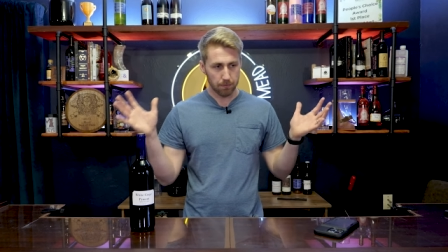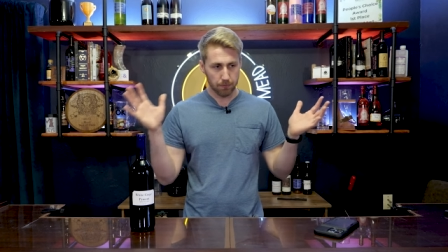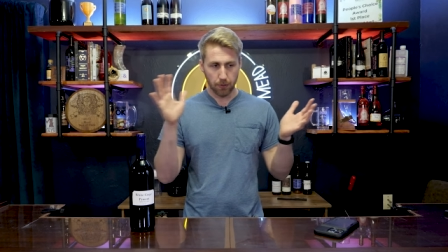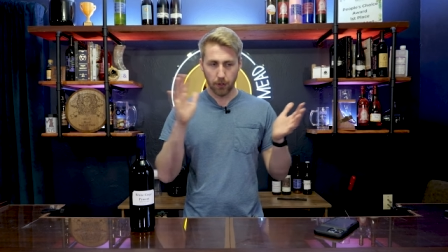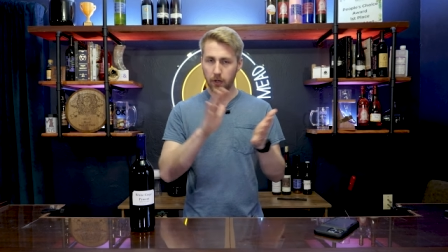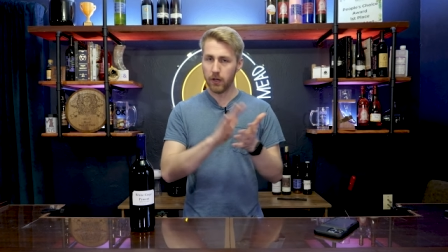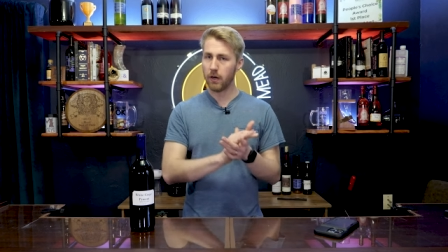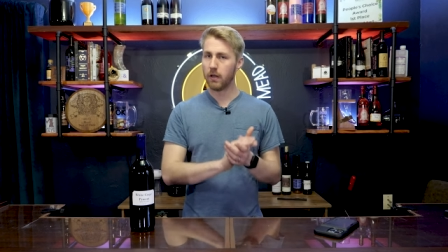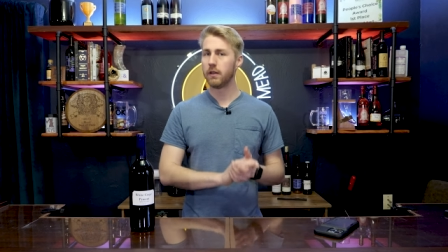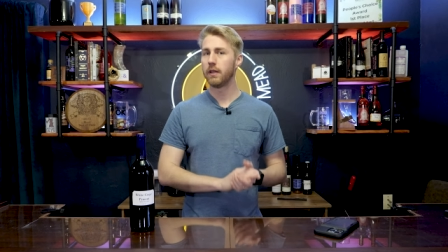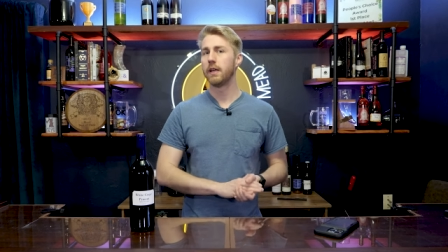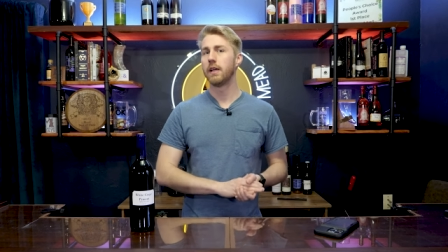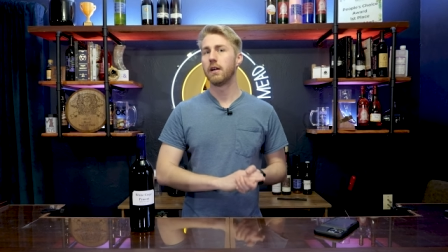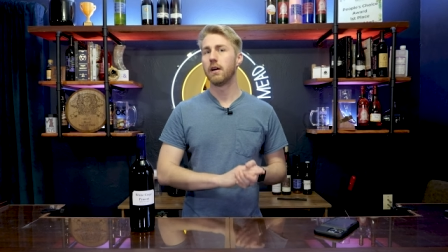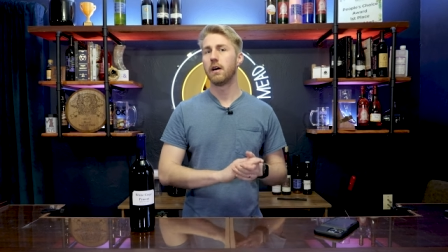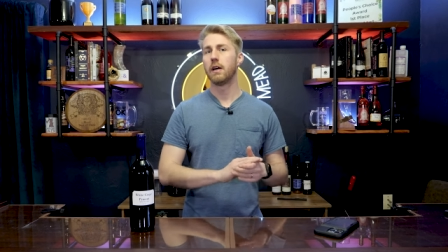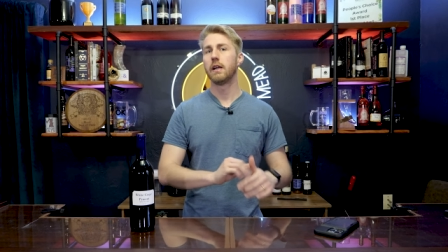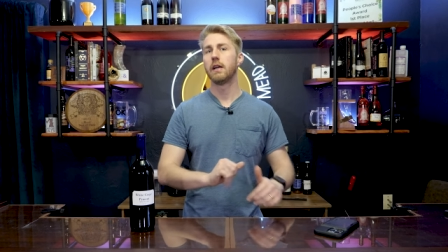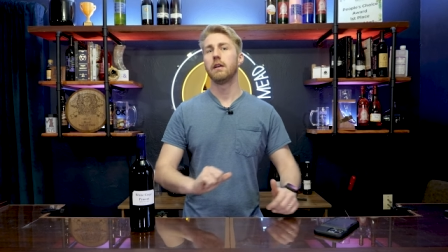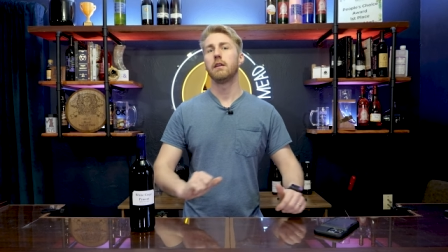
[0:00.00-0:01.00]
put a lid
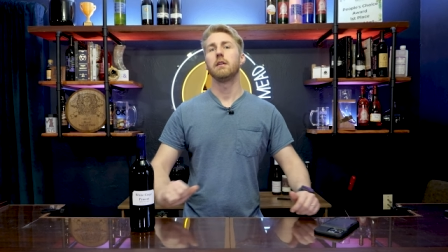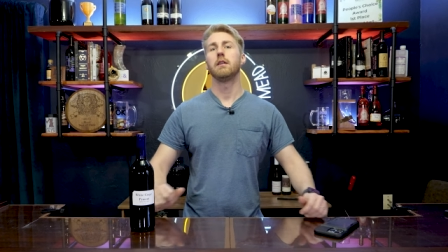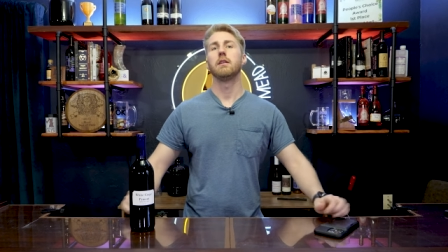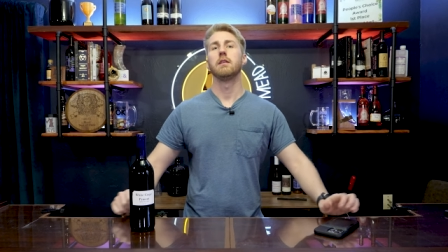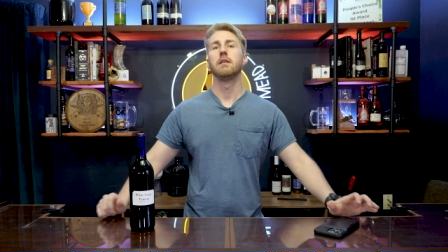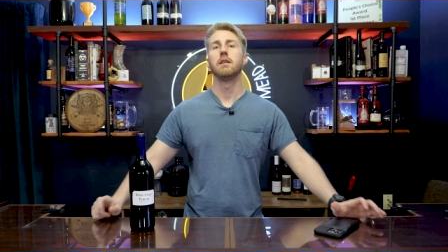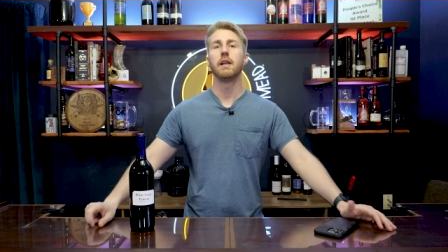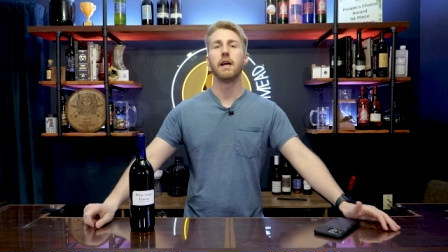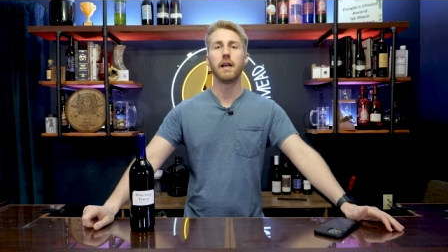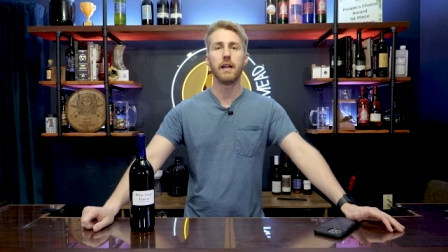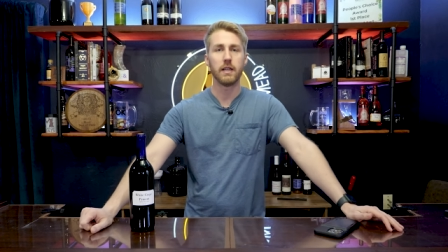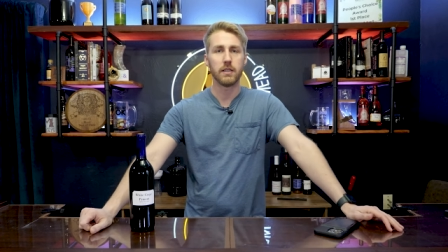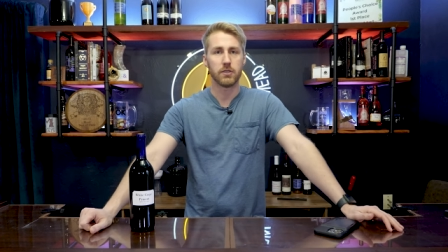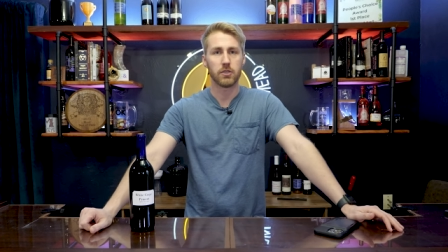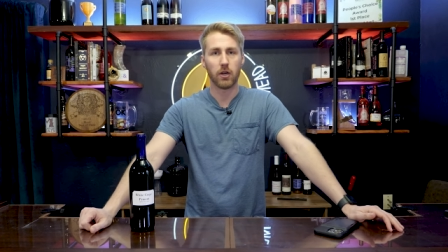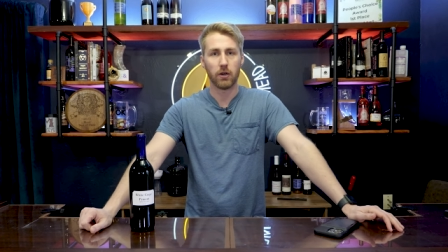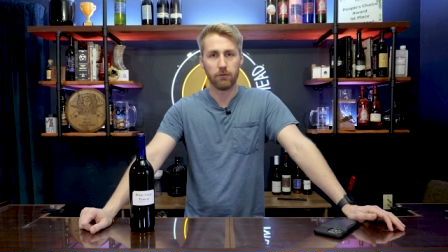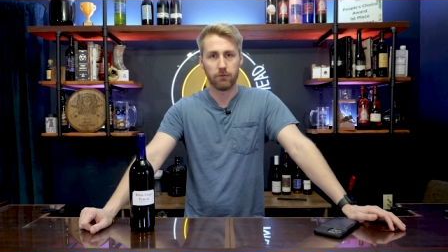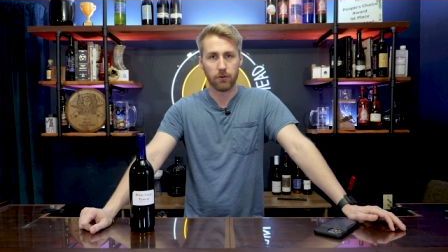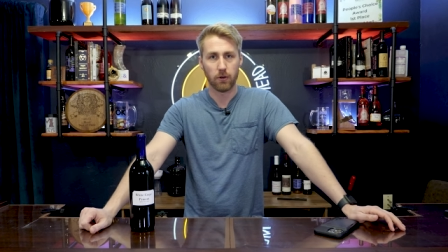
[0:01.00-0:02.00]
on it, let it
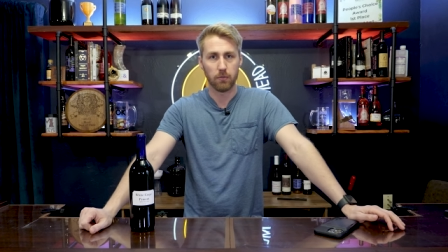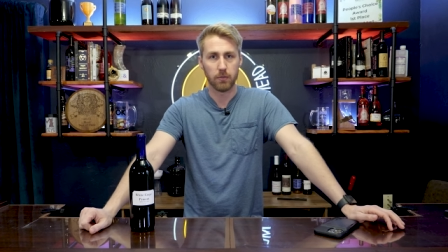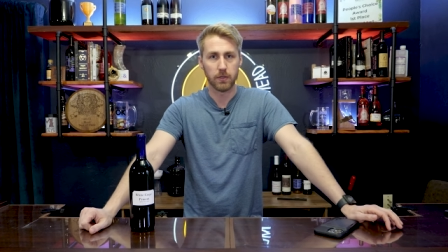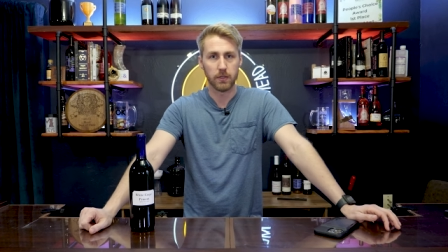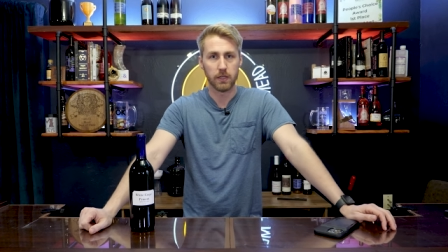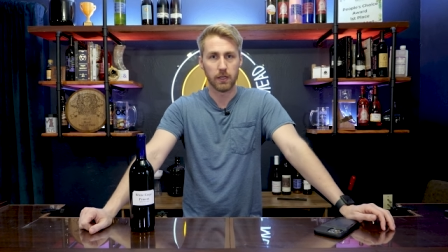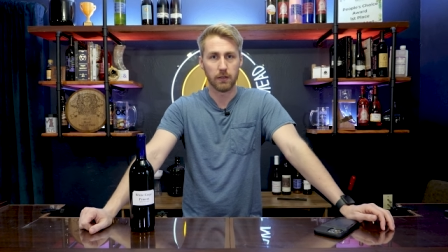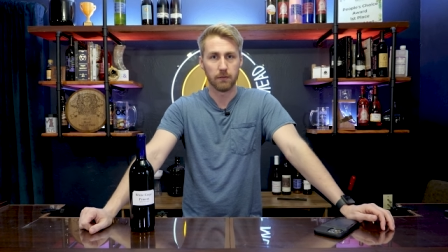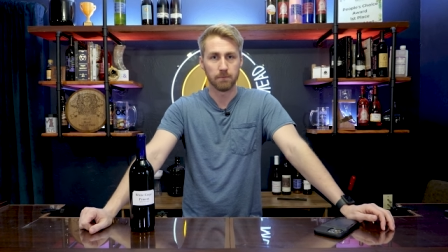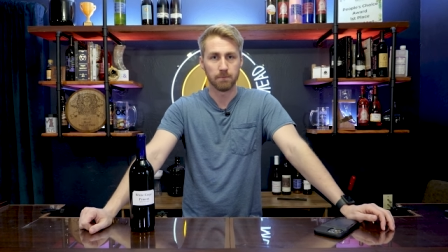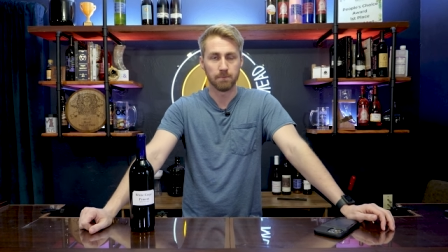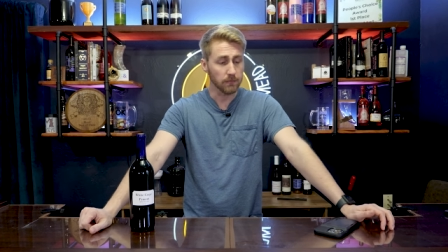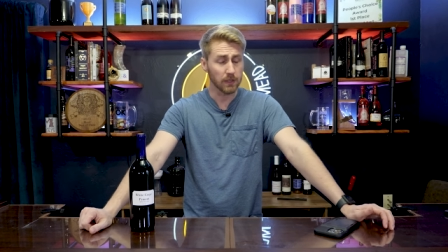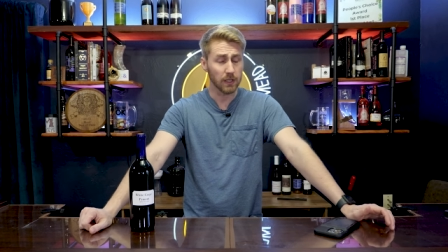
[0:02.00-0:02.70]
start fermenting.